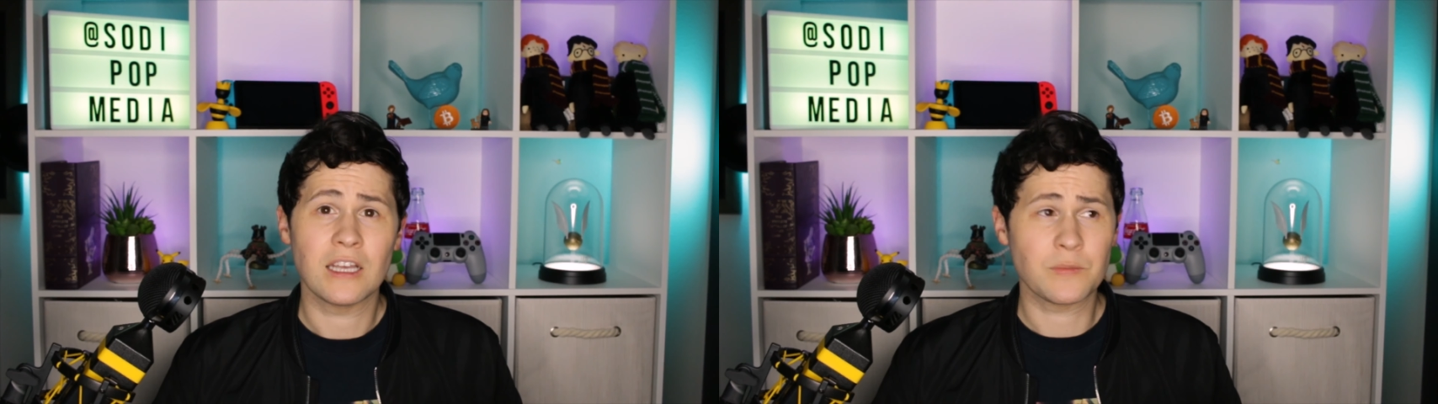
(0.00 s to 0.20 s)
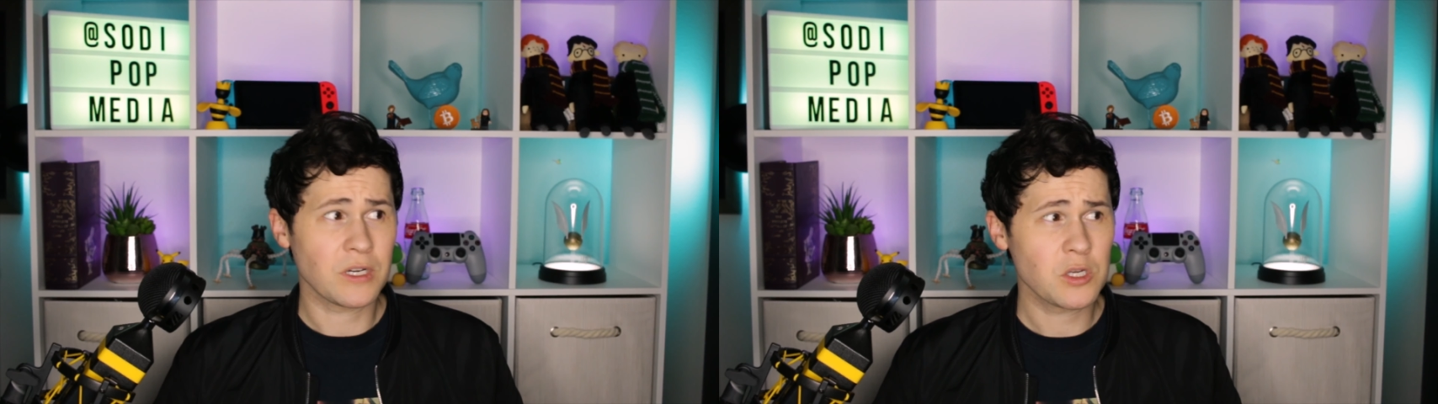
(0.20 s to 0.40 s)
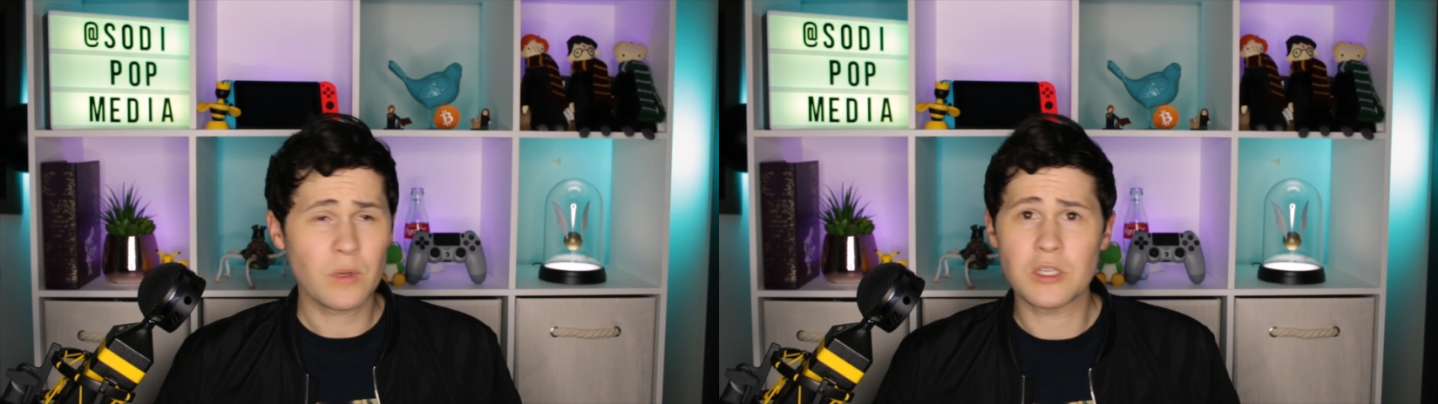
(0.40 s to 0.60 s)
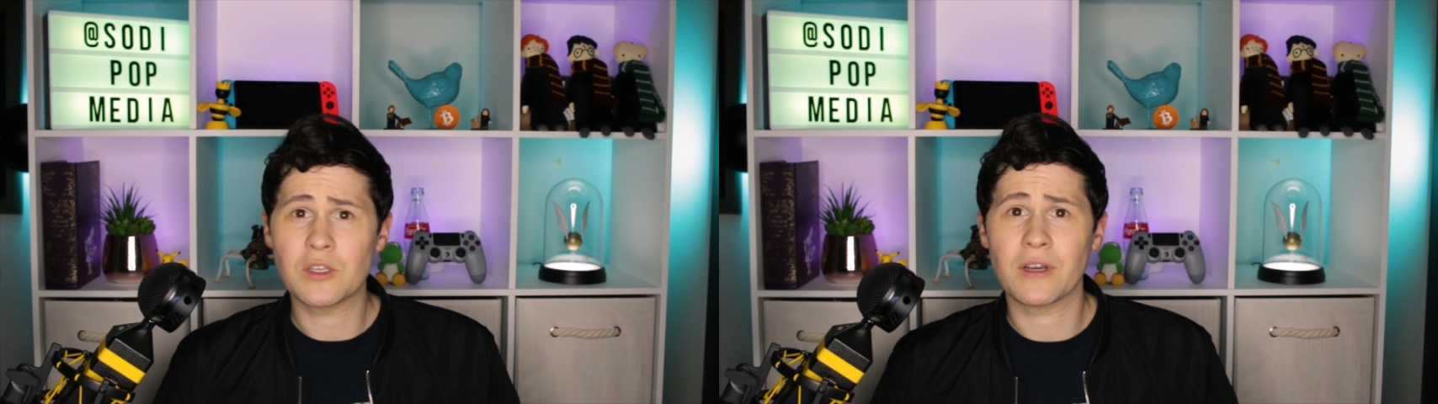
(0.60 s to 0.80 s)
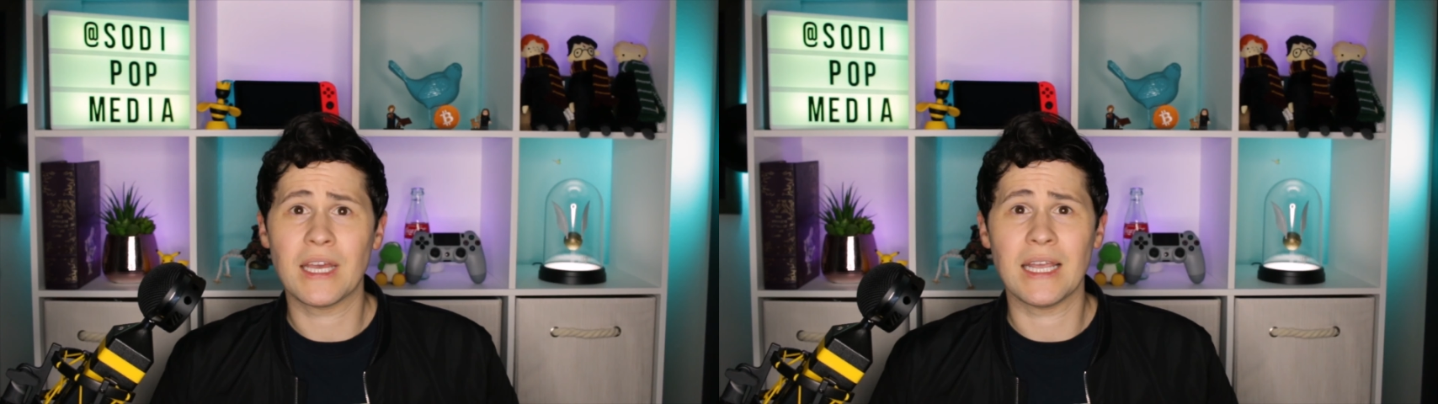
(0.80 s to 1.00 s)
especially when you
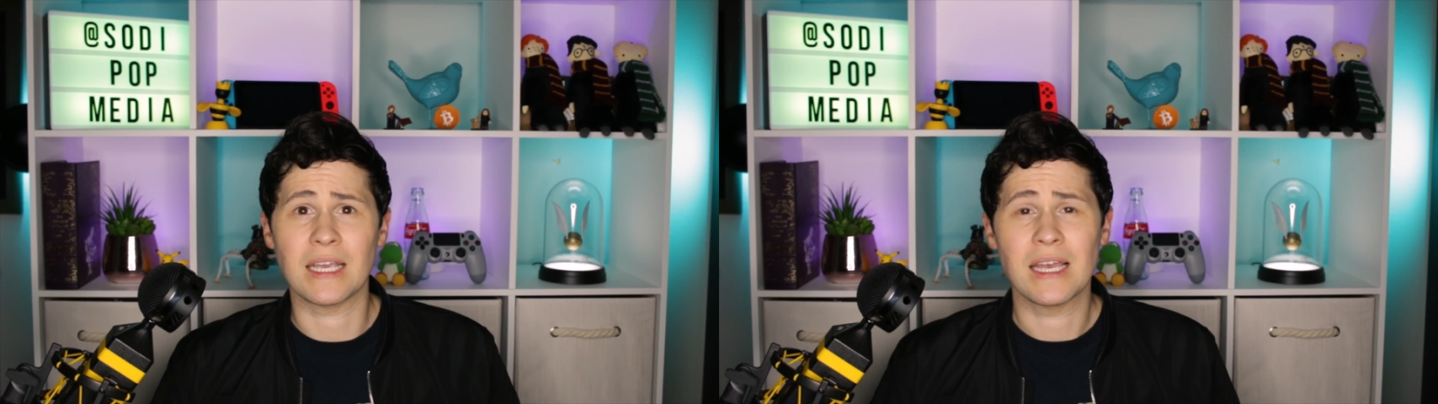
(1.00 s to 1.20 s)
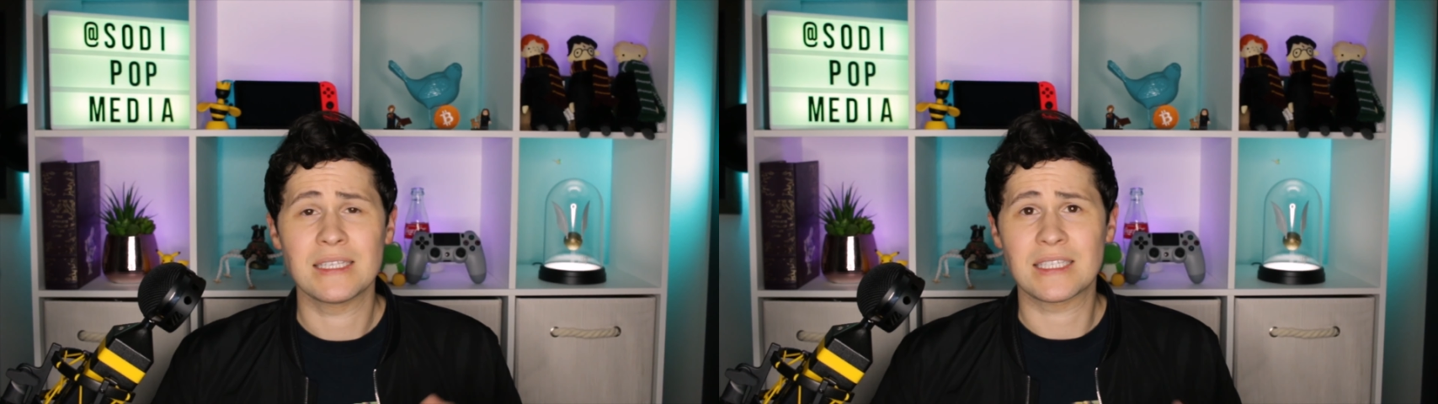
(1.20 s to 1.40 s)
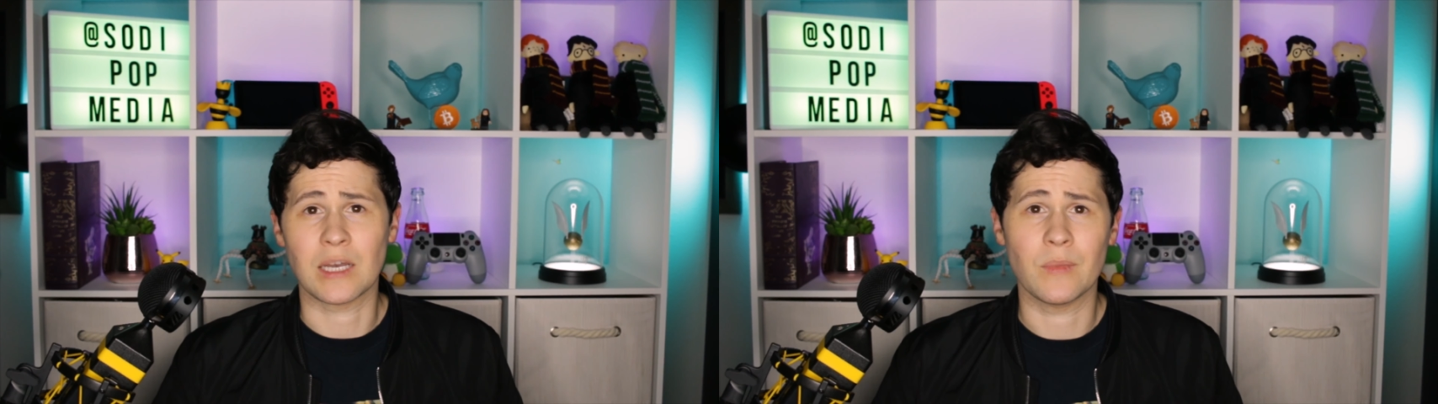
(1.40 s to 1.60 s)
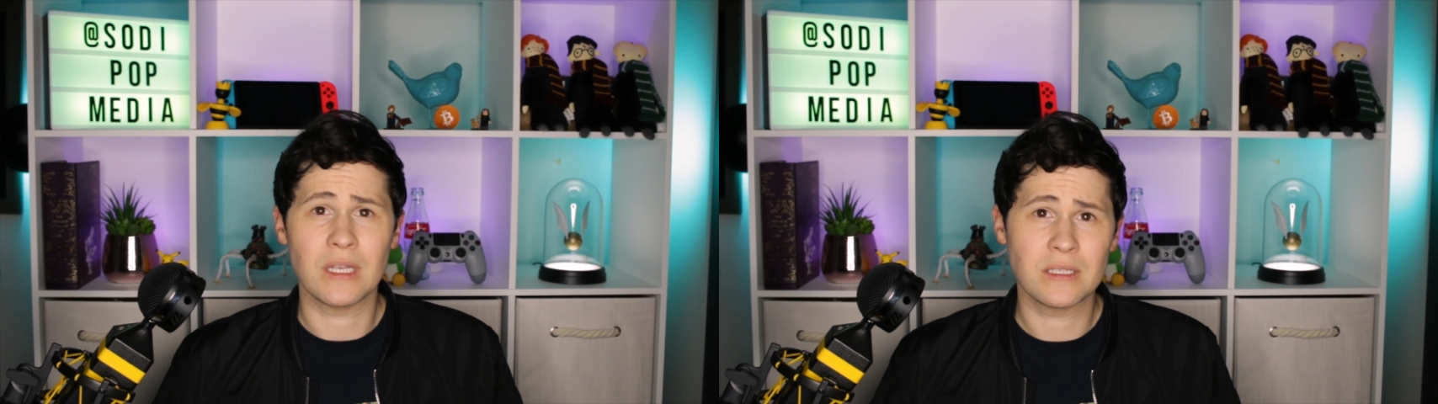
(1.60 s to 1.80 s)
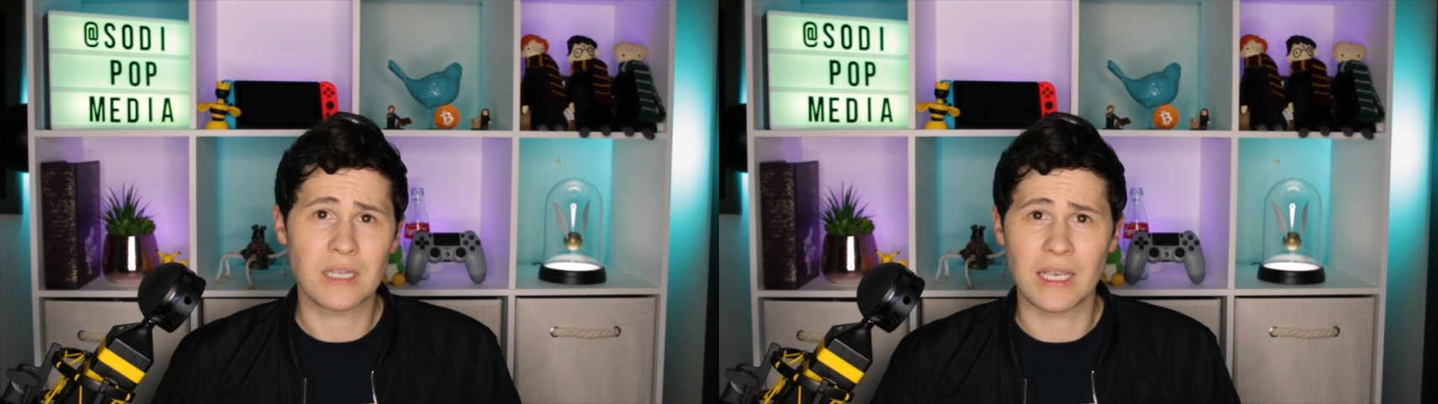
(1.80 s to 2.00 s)
start getting
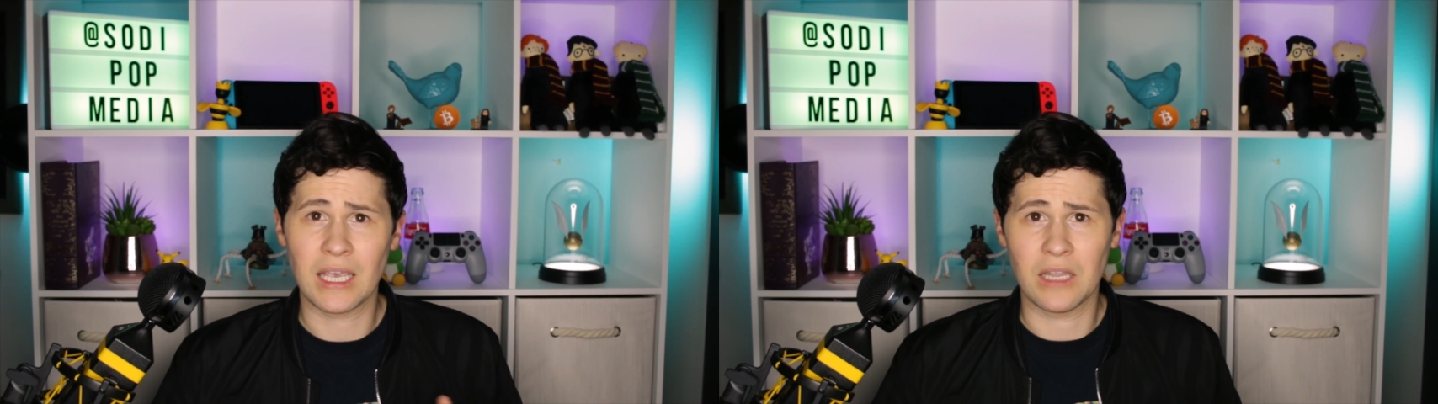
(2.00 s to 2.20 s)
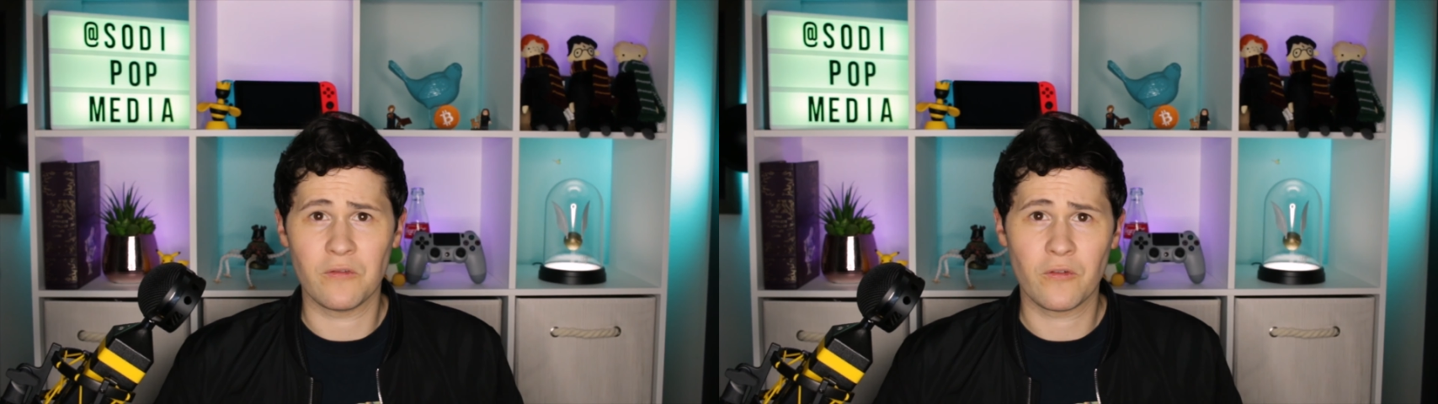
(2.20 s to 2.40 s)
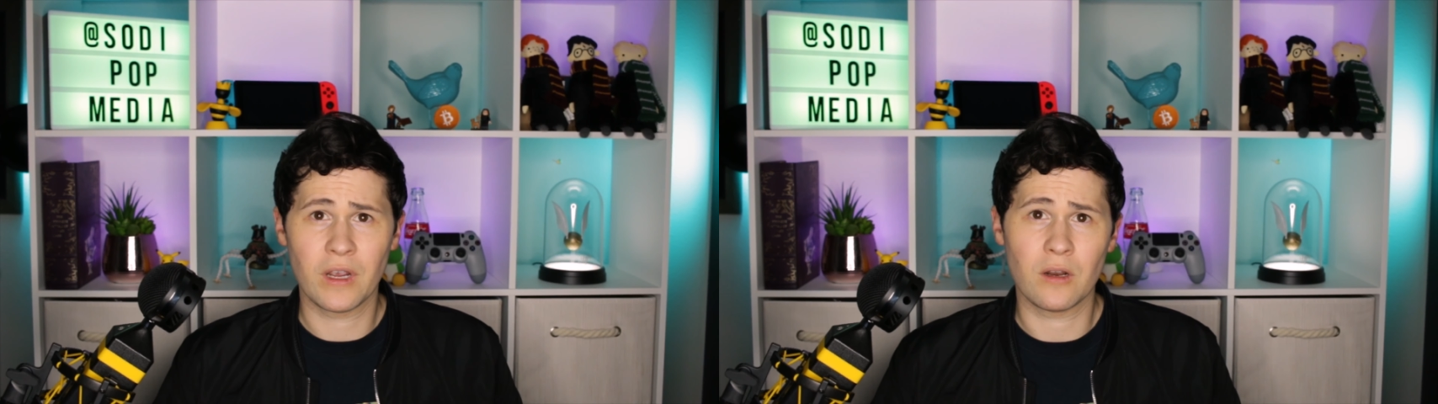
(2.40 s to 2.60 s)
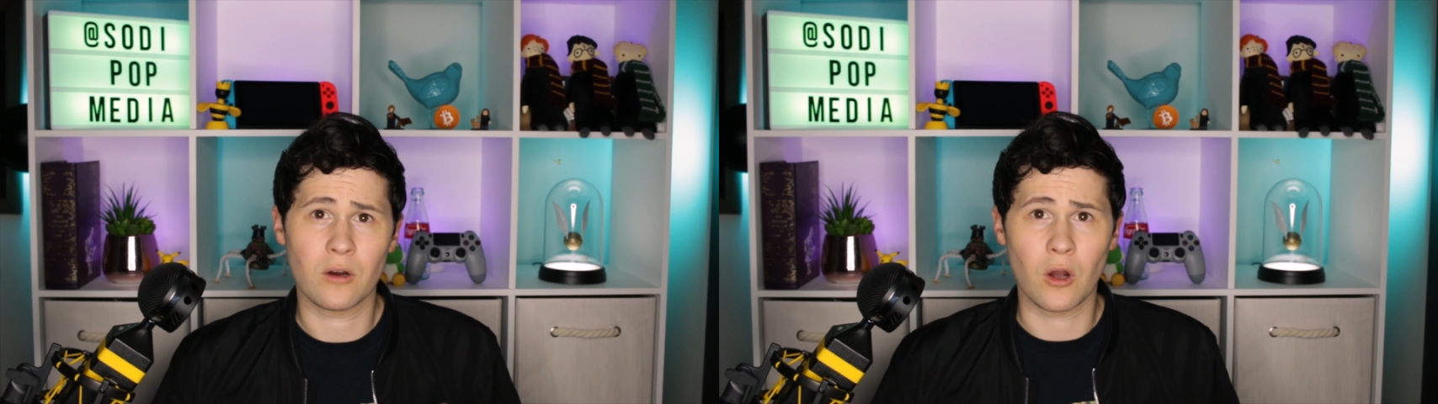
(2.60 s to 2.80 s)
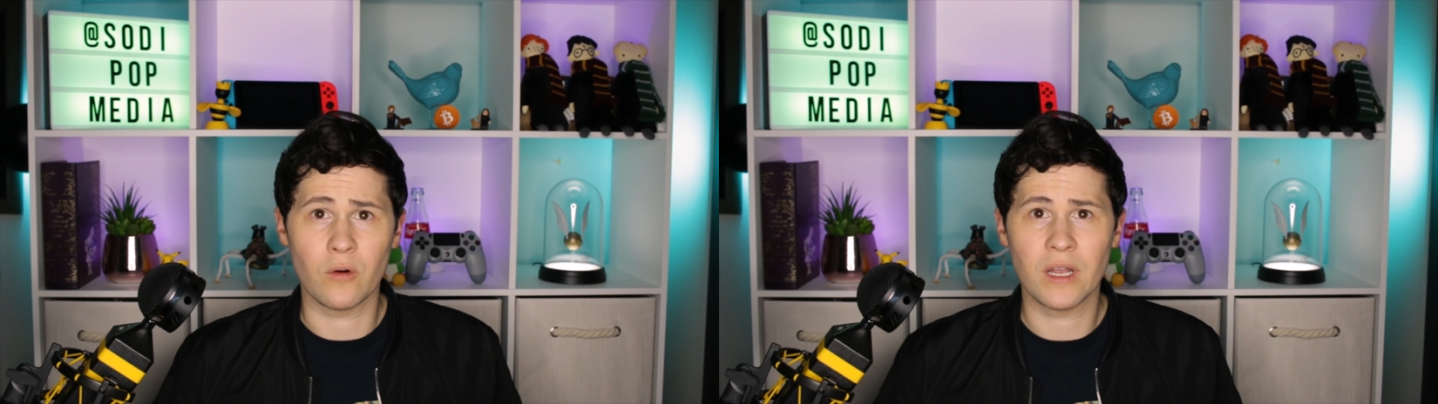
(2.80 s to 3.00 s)
summons like Infrit
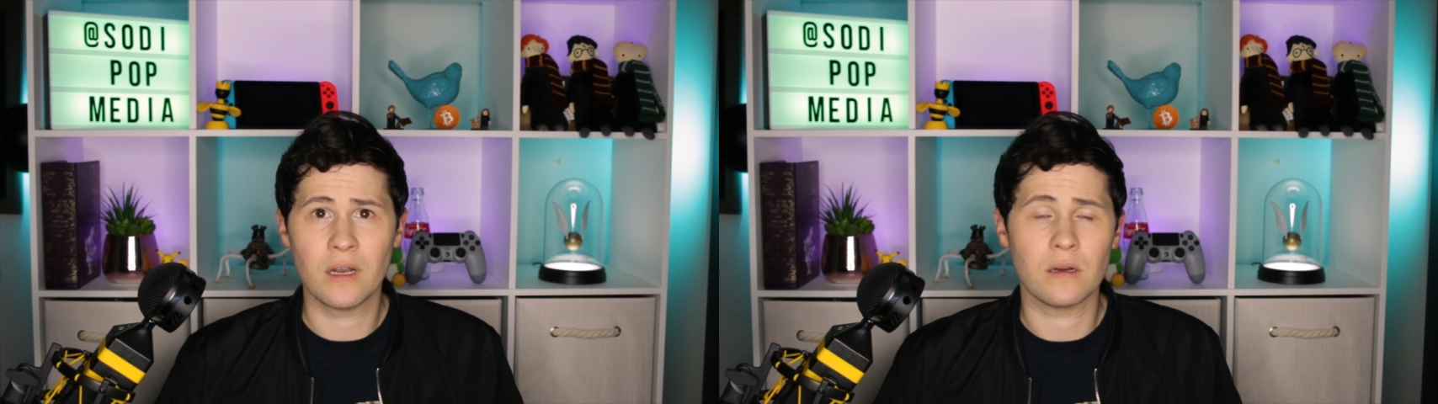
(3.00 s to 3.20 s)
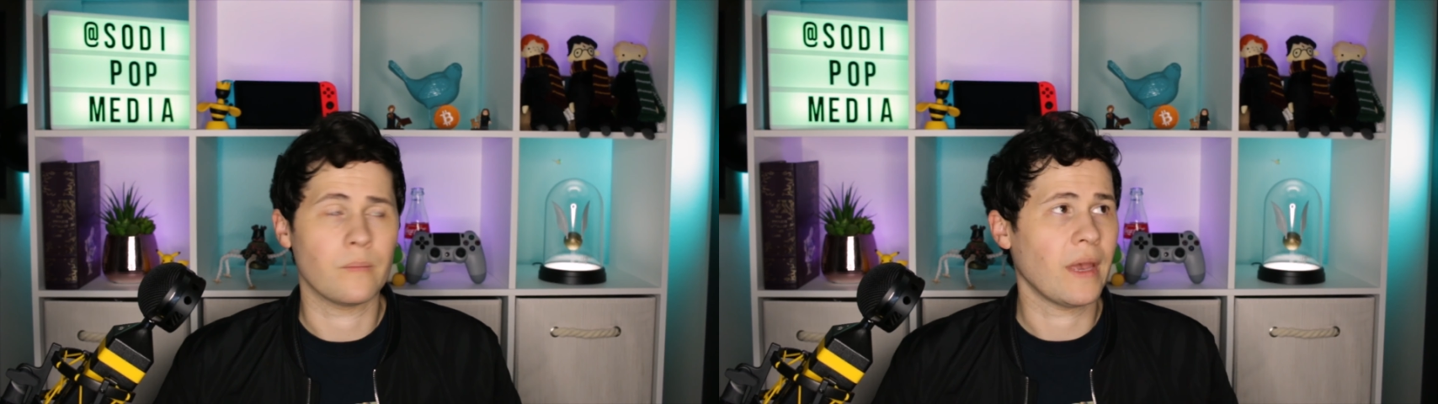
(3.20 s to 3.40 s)
or Odin or,